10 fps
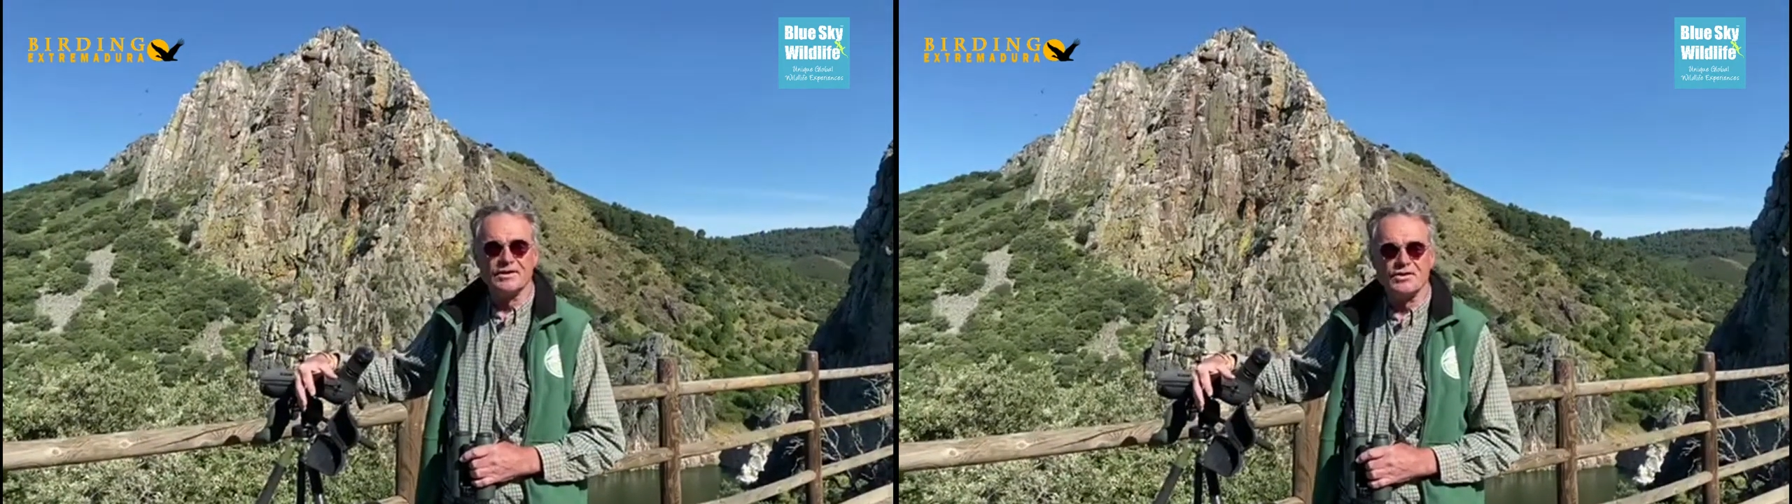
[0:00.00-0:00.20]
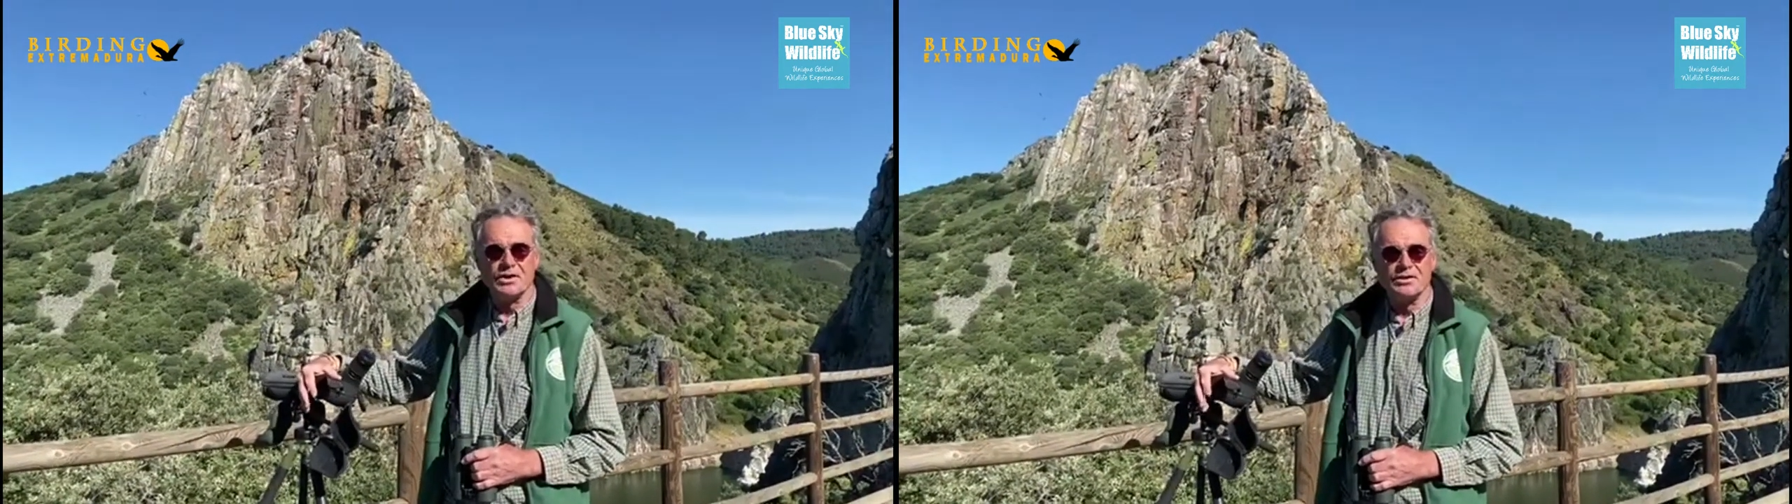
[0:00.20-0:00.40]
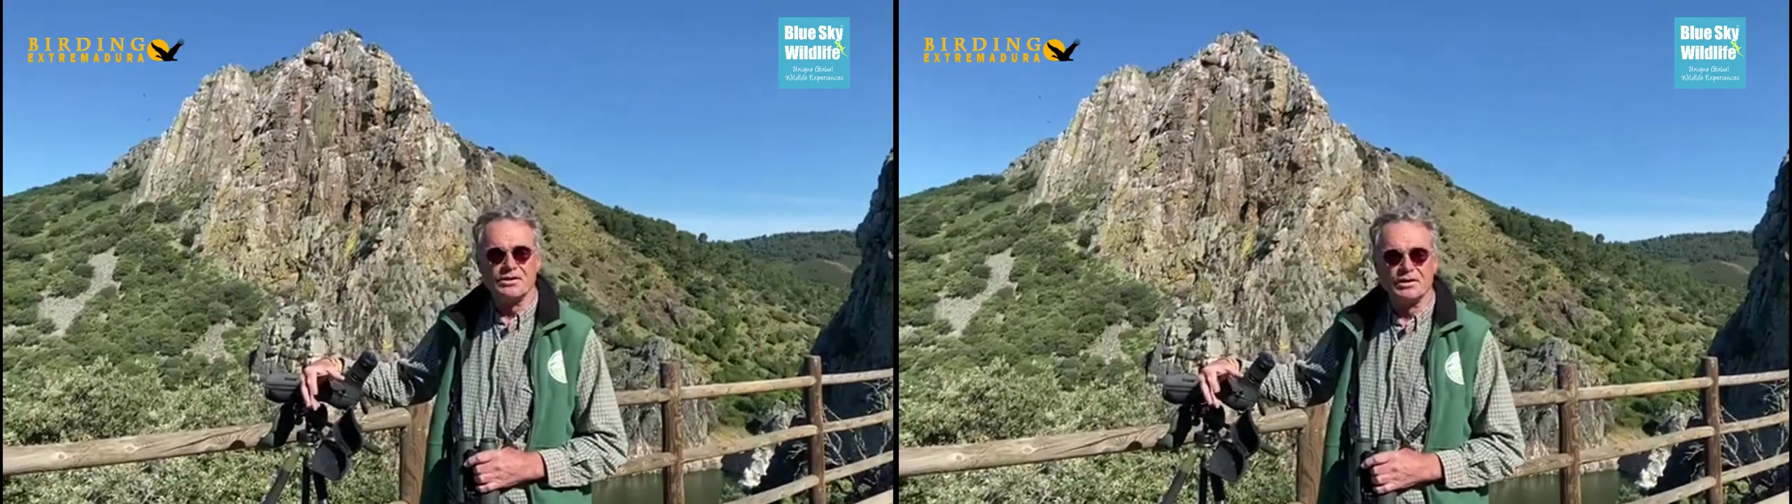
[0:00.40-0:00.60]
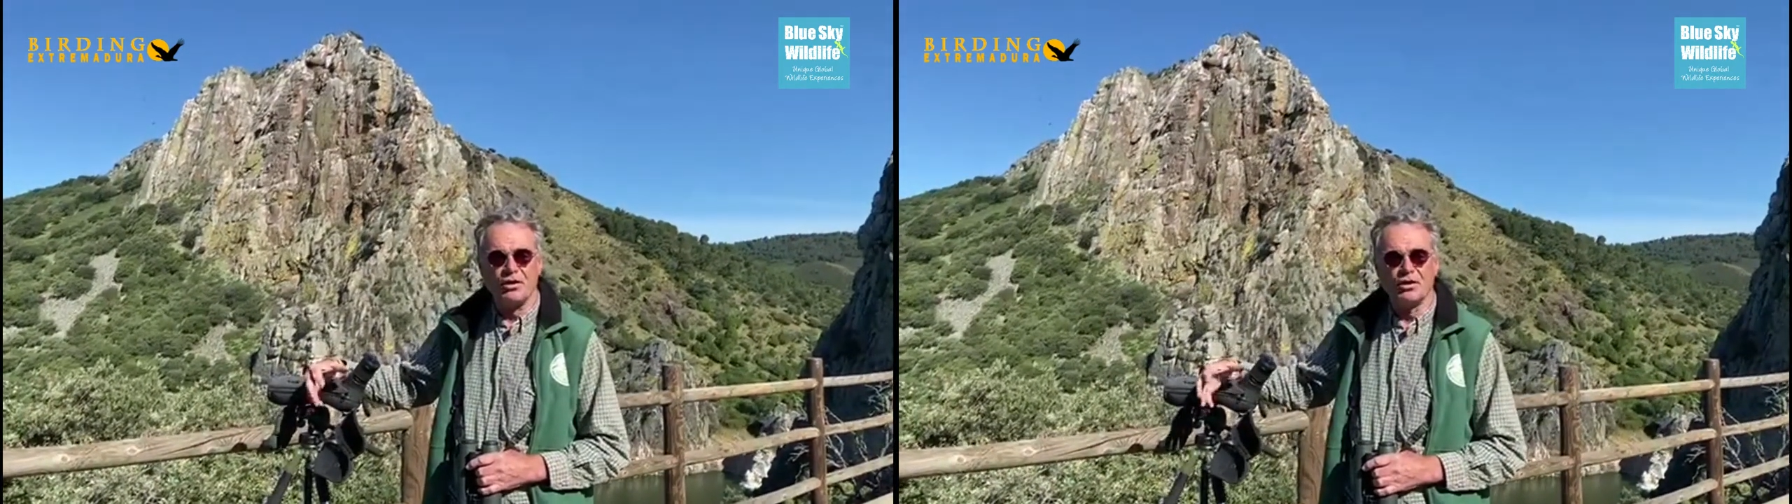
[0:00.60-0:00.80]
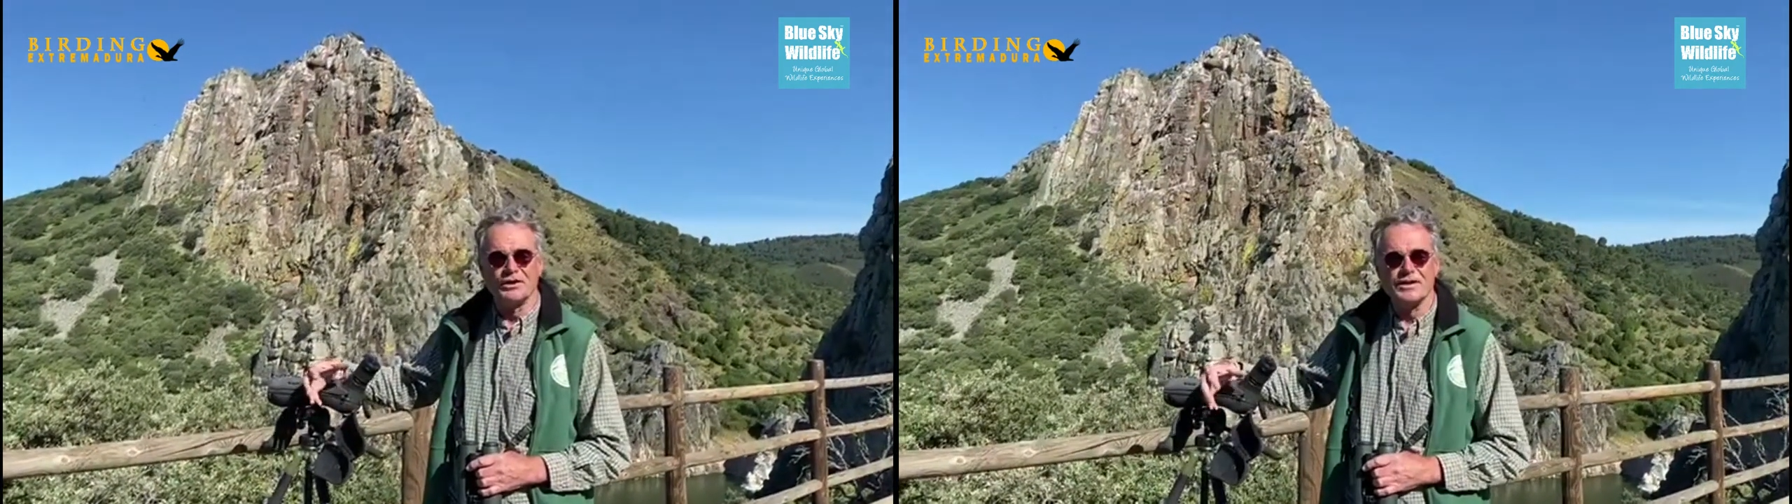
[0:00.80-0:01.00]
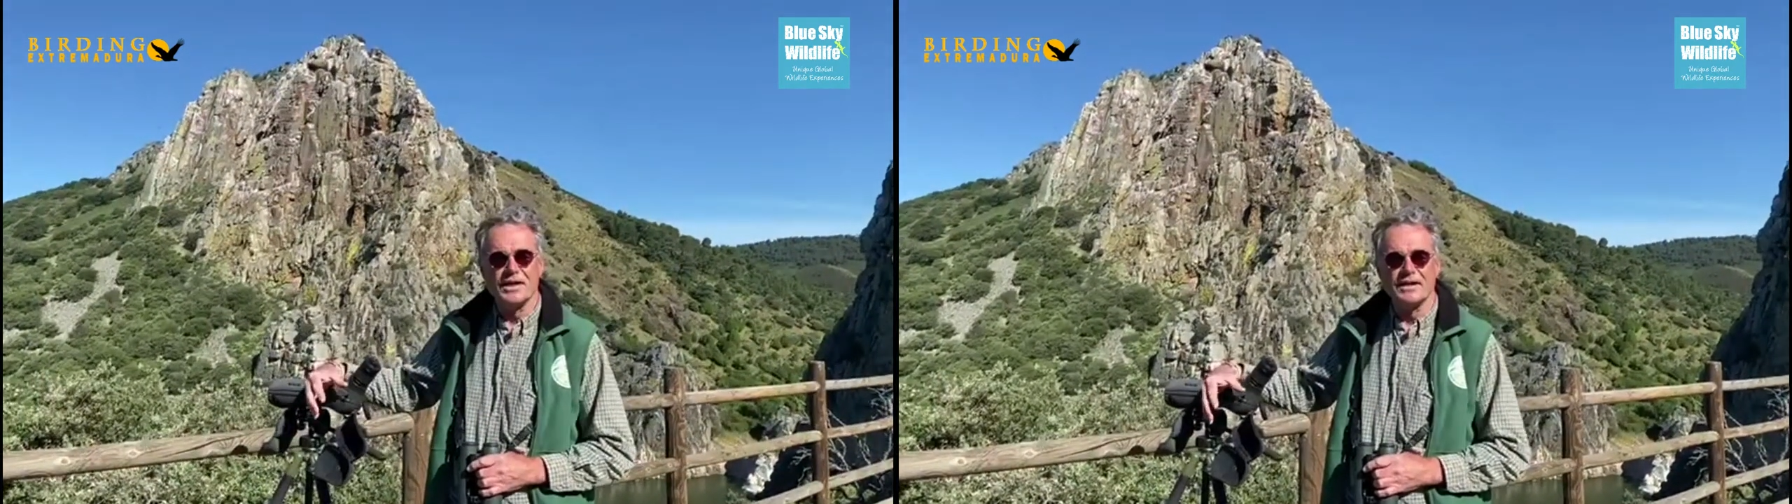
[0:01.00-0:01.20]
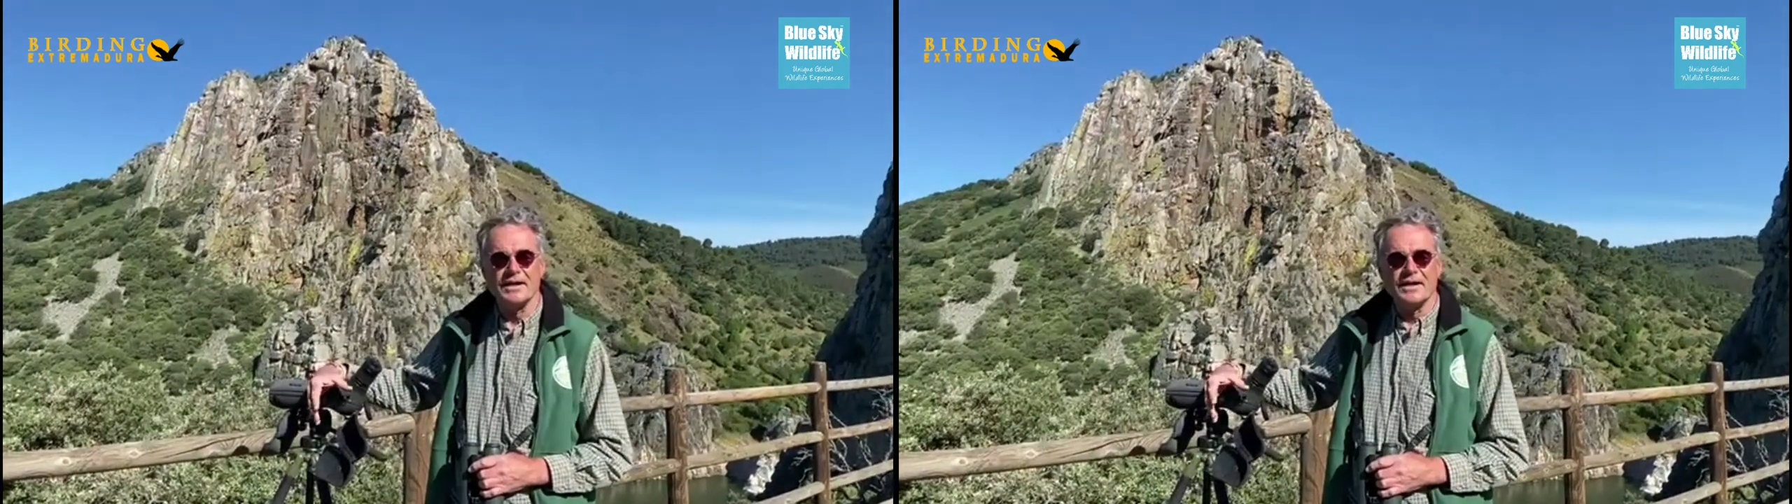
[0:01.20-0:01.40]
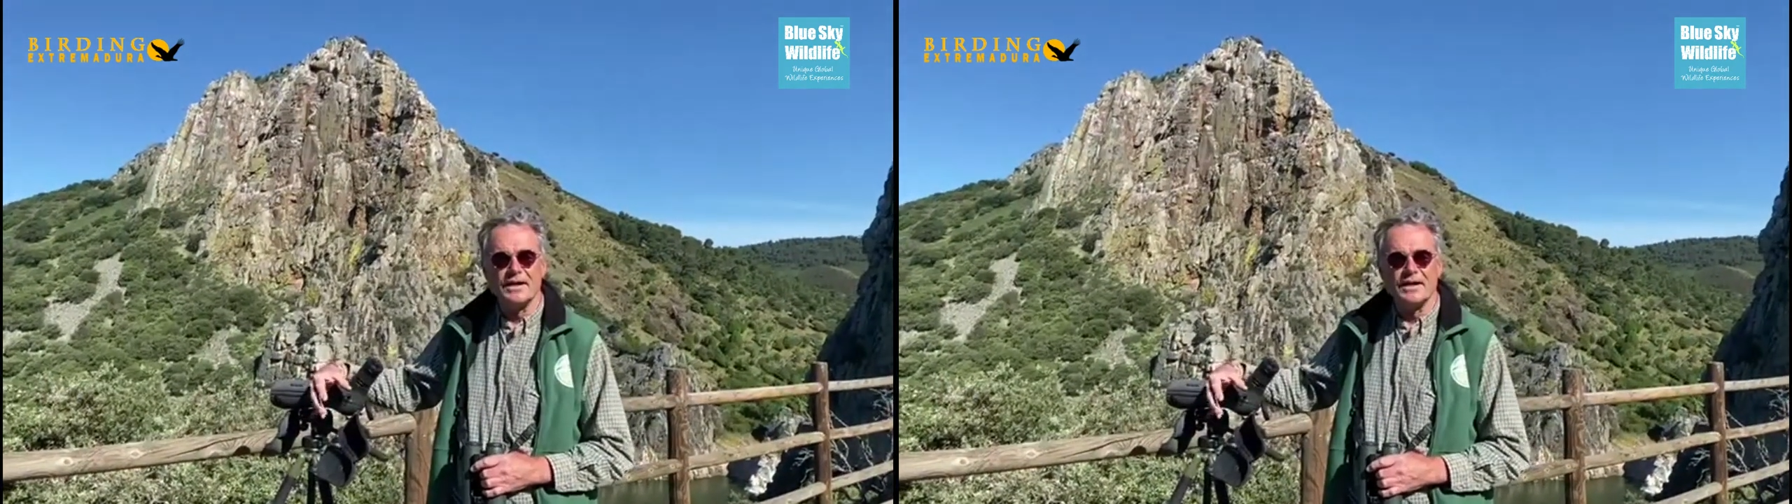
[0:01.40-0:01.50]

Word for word: so that a holiday